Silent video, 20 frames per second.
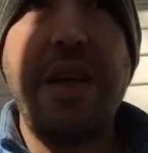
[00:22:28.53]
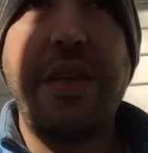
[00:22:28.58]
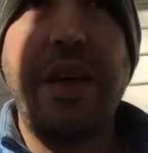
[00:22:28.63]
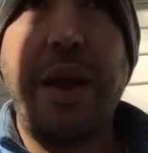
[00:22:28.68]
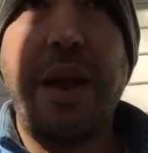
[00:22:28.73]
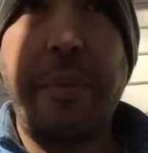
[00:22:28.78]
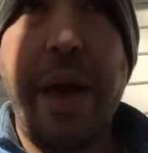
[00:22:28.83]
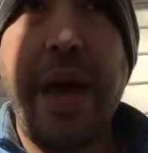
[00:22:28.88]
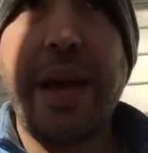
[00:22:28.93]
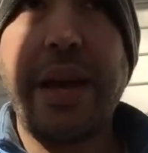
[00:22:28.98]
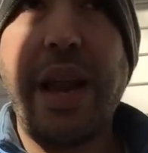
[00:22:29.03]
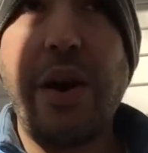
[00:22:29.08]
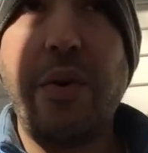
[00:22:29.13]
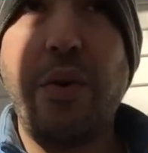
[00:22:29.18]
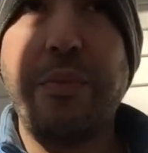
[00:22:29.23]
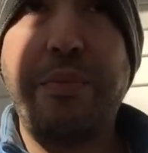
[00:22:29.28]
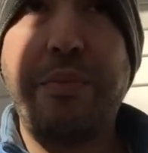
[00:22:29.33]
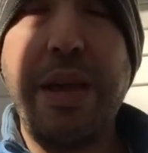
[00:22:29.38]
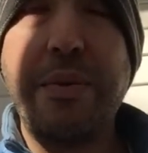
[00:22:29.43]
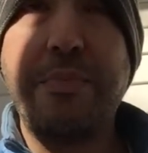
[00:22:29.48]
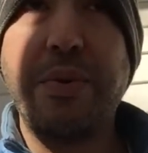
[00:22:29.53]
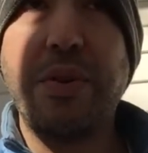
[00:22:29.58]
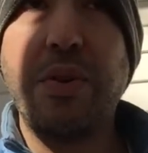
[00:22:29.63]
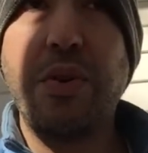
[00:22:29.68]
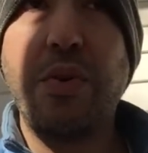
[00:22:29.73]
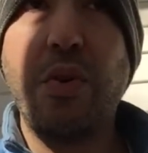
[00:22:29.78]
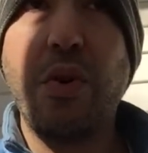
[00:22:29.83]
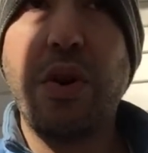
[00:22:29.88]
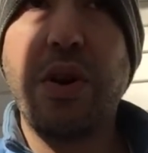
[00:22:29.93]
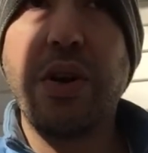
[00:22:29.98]
that I'm hanging out with
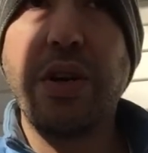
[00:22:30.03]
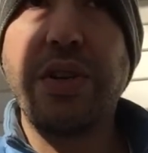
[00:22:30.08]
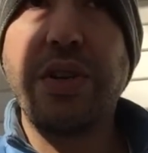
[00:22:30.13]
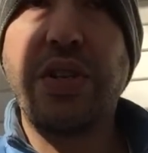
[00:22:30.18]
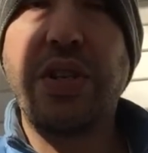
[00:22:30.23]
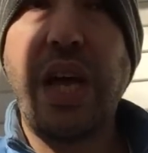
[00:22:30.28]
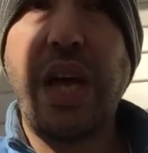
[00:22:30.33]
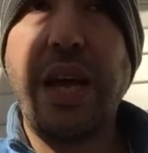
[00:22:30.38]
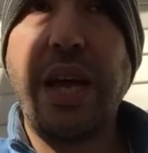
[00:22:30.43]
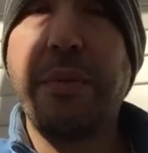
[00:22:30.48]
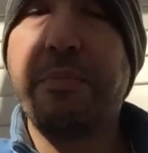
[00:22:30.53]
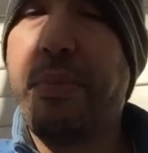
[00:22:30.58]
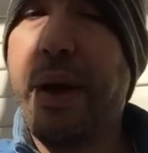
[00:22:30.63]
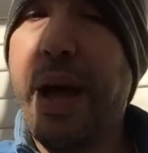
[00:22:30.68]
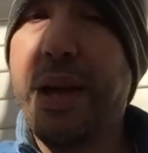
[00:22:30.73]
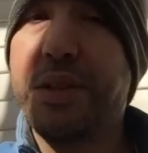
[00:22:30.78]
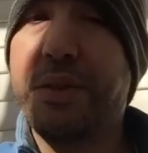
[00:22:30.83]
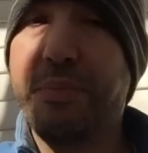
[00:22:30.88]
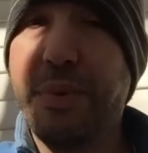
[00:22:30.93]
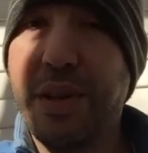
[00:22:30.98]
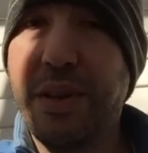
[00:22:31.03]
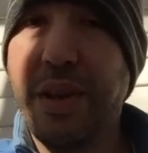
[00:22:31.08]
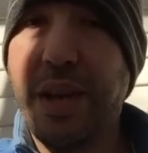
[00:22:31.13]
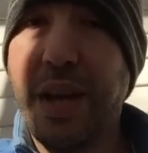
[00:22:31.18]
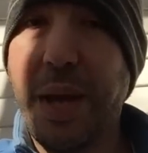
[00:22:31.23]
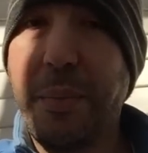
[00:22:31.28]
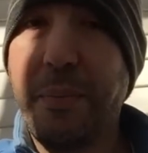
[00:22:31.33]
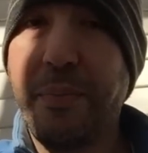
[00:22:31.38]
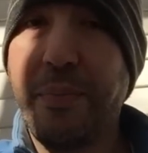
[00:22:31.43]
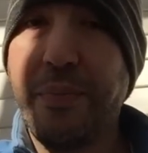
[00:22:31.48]
people who are going to stay up past
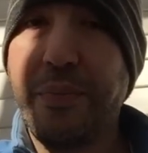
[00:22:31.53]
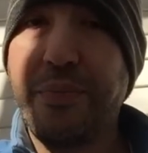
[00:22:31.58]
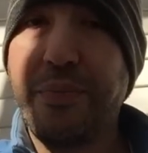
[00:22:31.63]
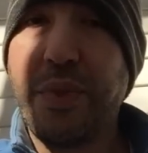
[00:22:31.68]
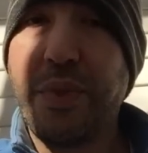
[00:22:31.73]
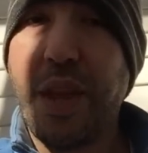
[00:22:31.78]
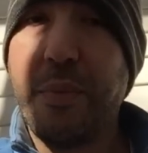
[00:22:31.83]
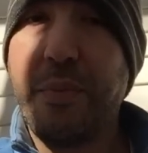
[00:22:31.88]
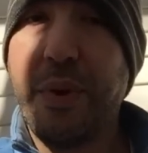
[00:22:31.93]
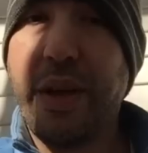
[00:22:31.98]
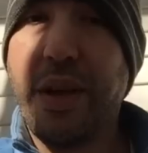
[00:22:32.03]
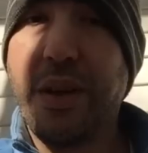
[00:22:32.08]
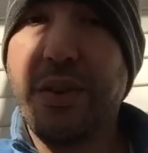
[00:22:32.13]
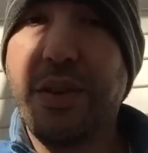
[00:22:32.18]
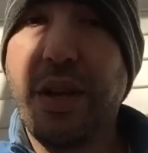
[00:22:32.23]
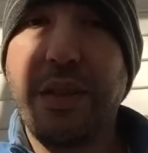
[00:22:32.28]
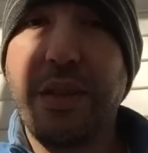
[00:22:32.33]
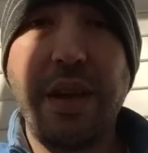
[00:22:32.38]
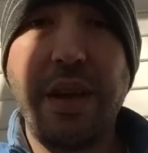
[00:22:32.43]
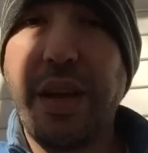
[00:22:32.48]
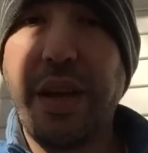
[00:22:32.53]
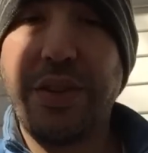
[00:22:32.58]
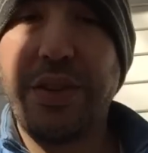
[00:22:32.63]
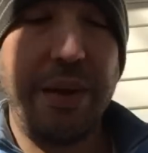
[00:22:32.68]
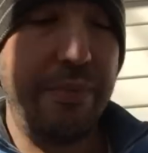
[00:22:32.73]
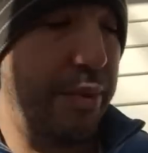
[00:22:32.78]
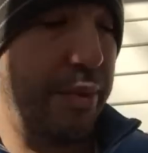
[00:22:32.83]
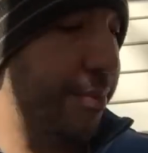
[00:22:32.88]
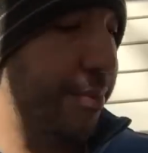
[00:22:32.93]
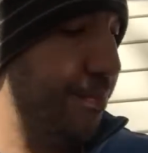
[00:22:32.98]
midnight. Because I'll tell you
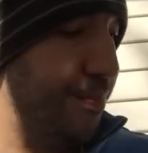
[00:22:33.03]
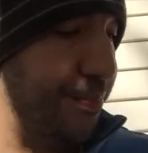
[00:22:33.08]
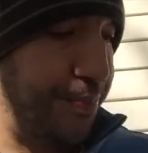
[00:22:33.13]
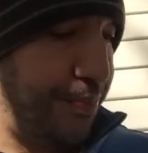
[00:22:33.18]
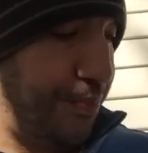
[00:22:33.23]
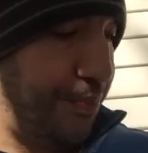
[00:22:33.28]
something.